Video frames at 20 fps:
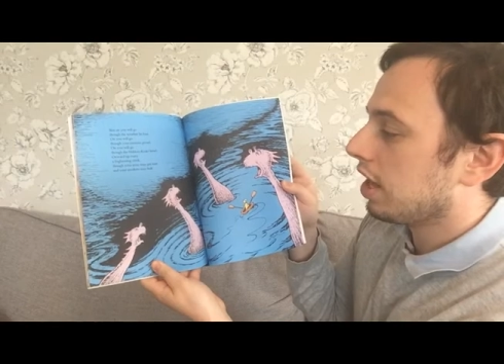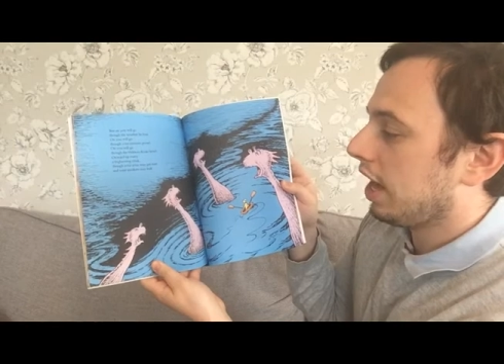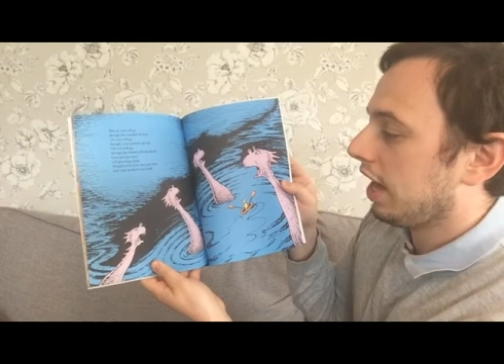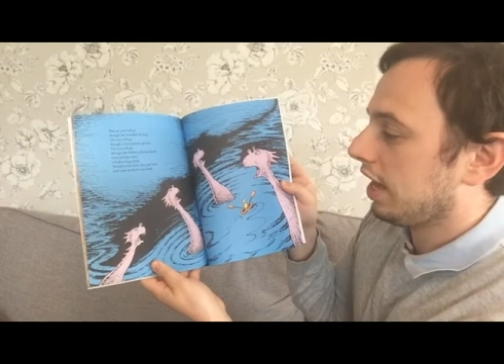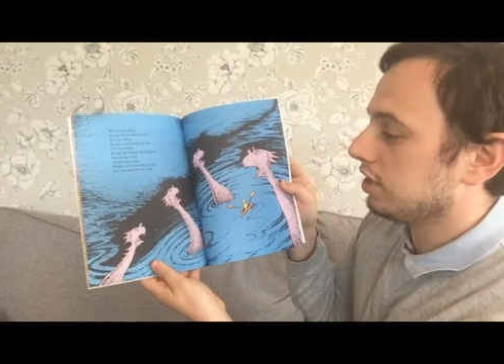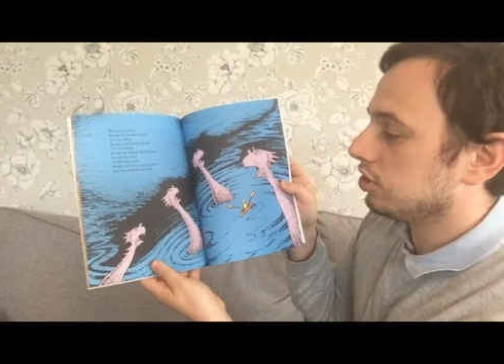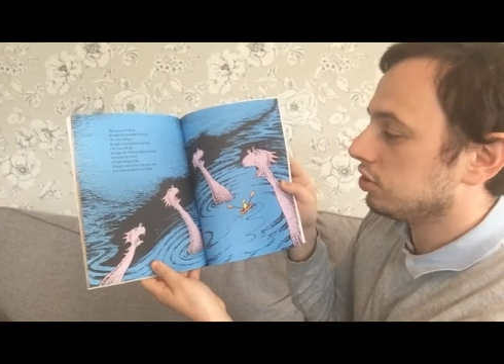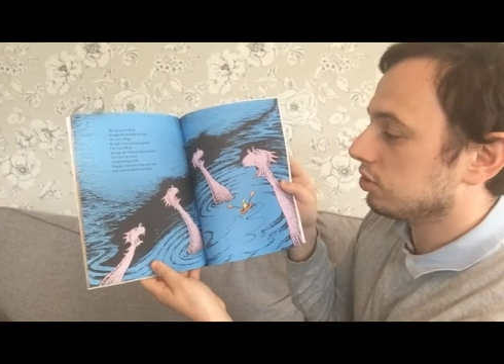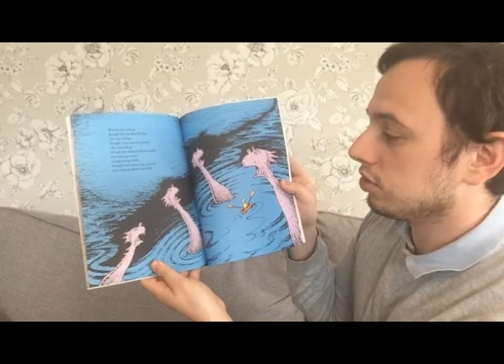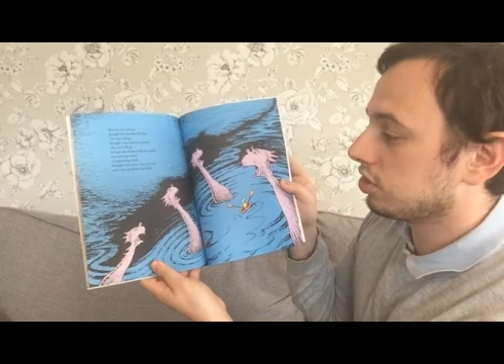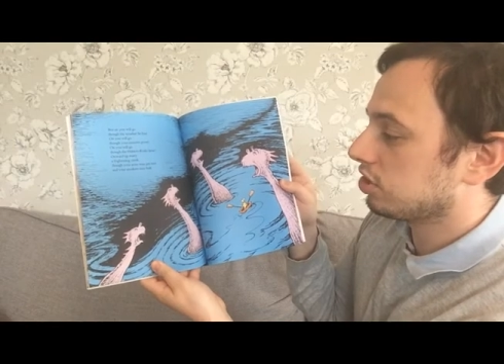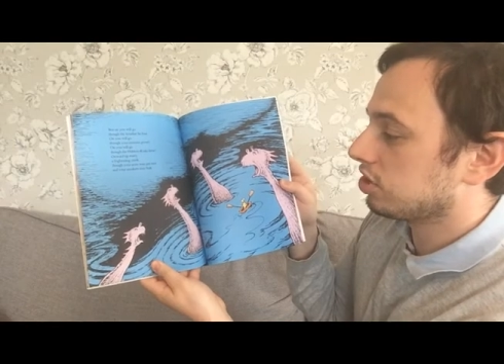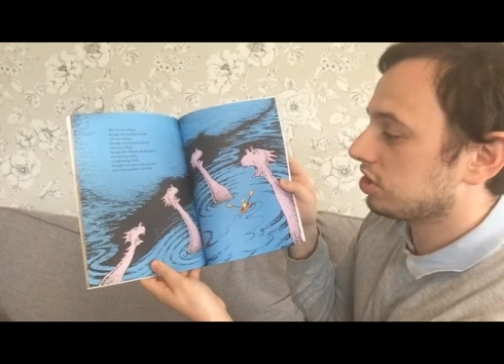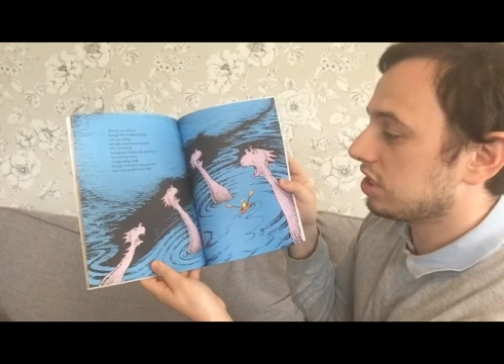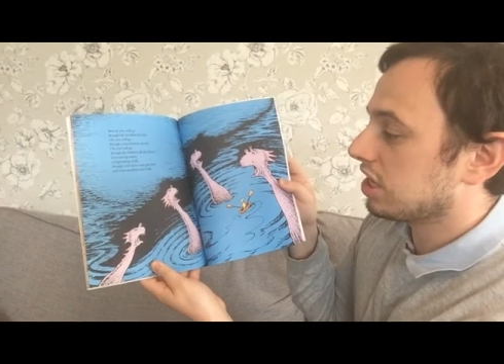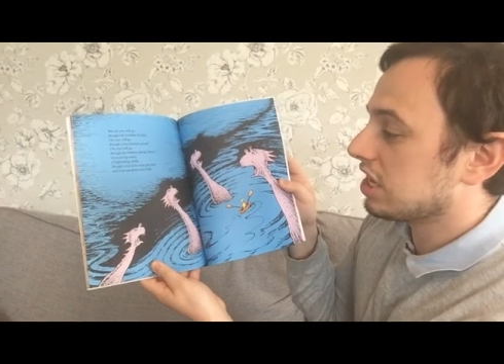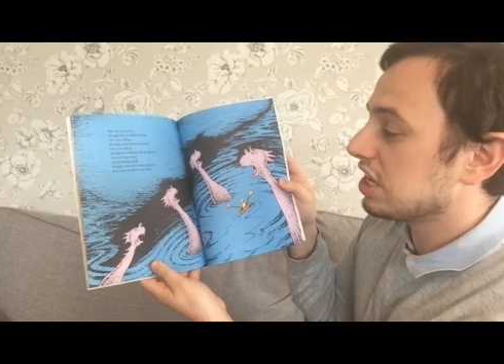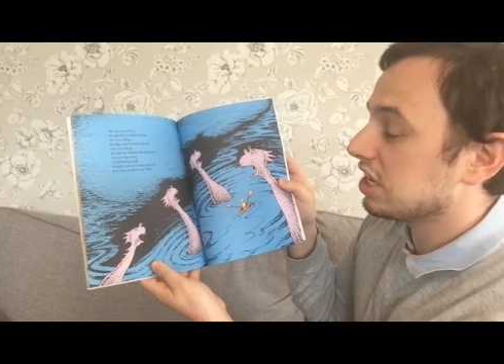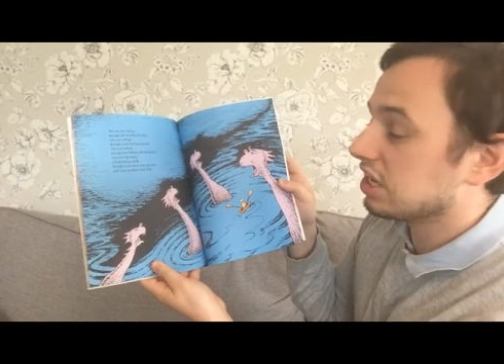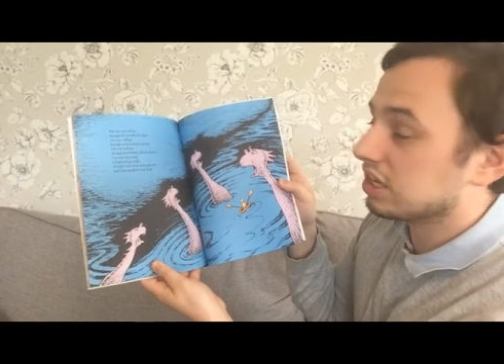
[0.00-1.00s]
and your
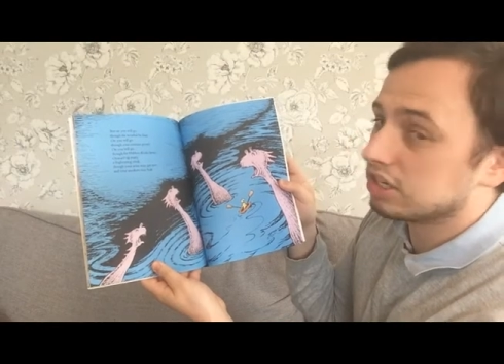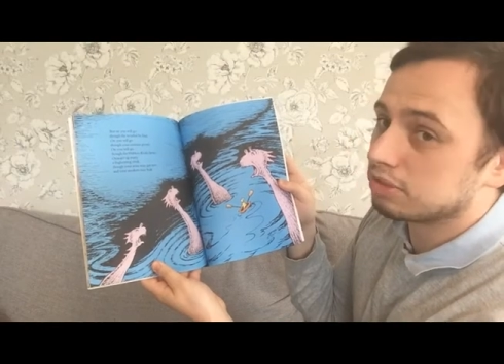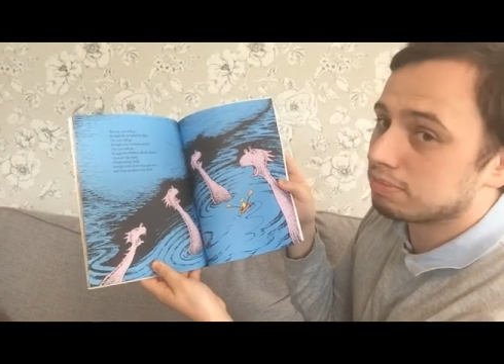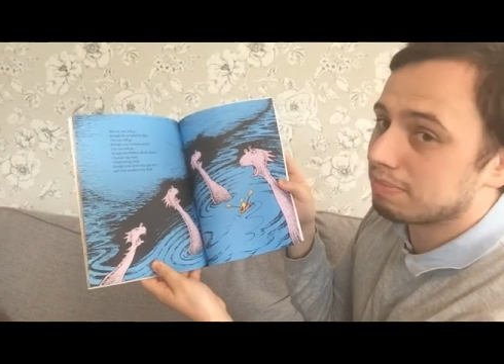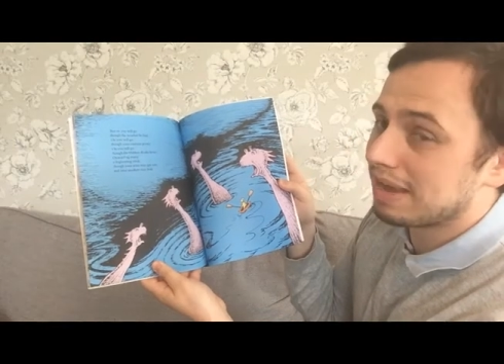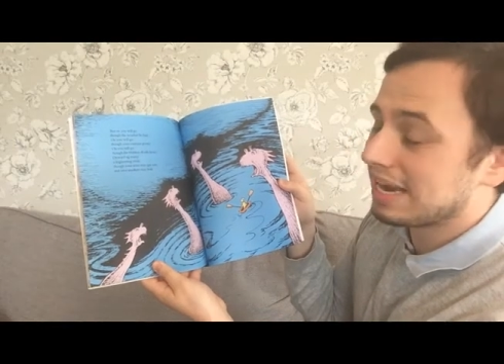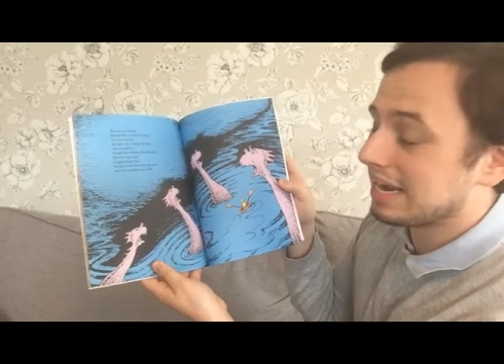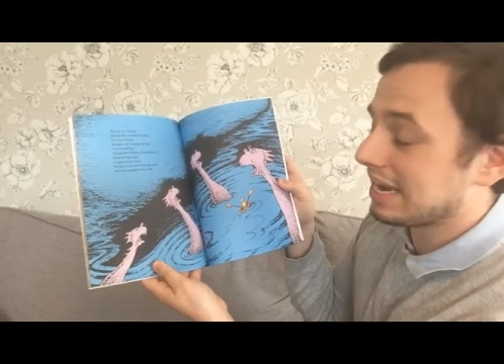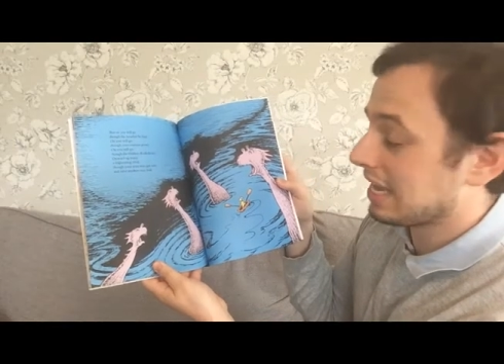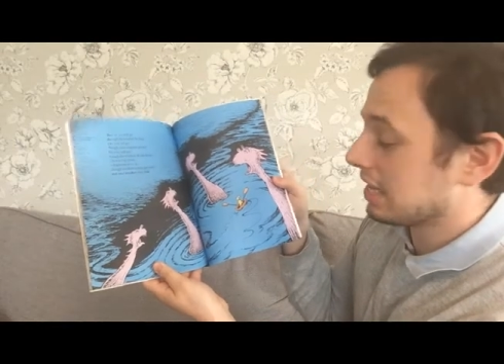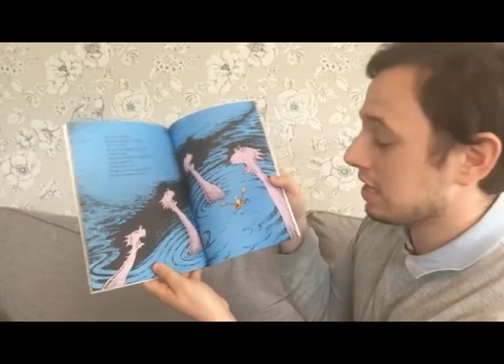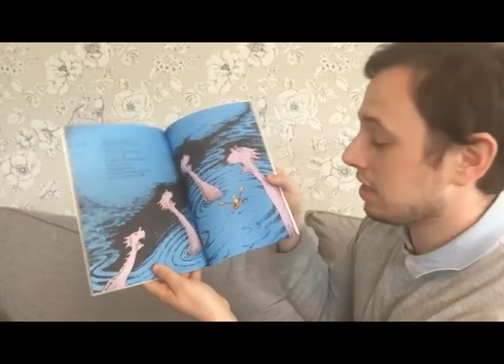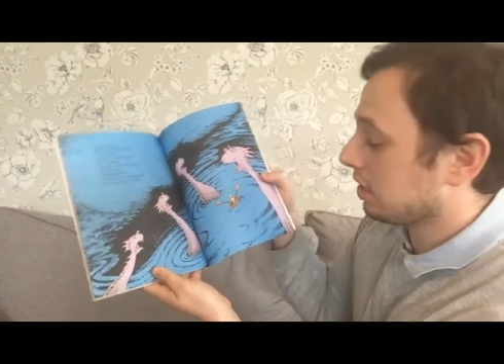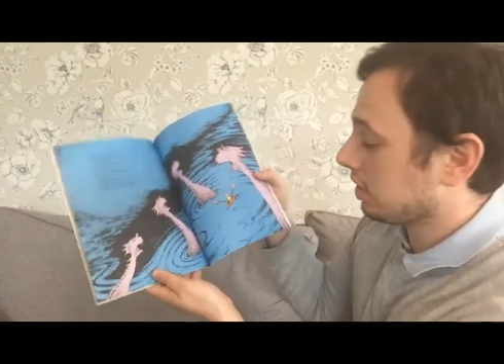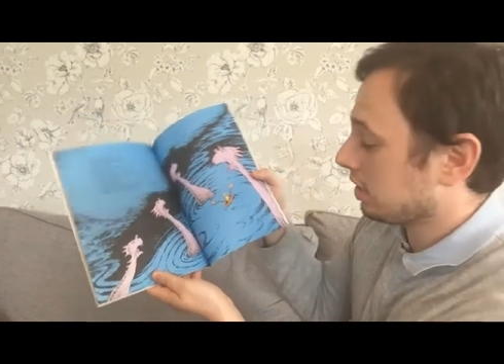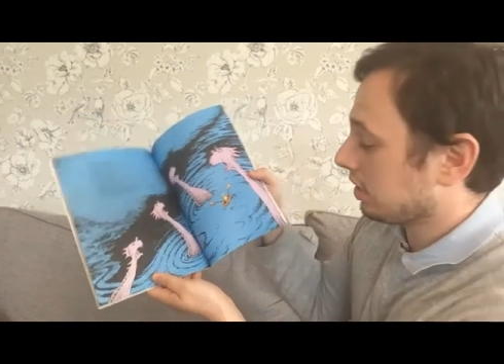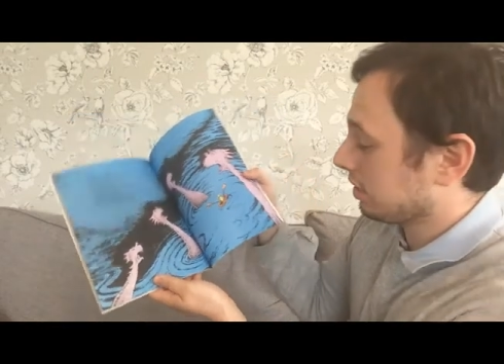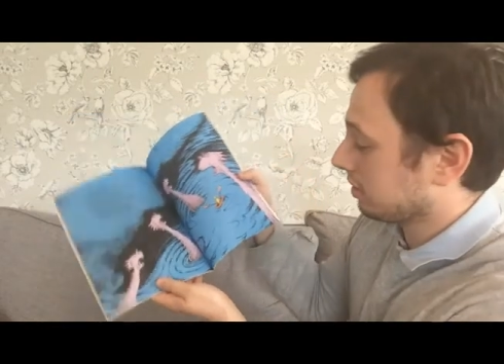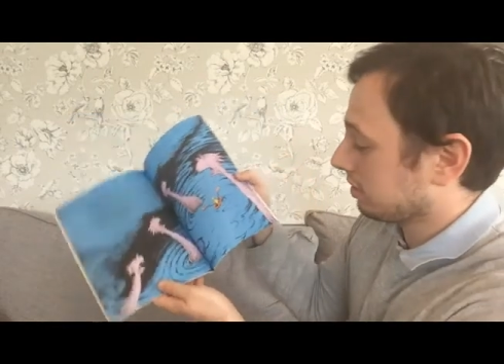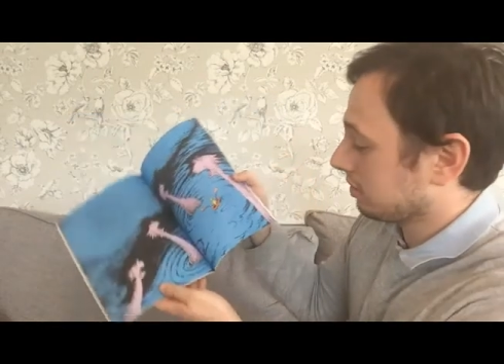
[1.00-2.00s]
sneakers may
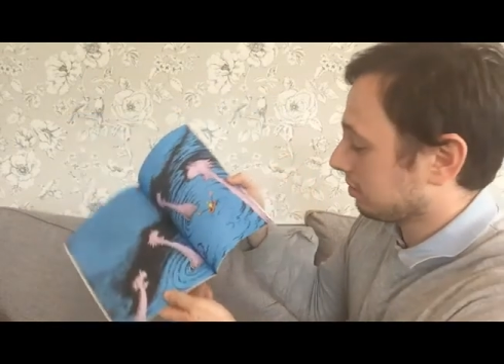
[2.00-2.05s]
leak.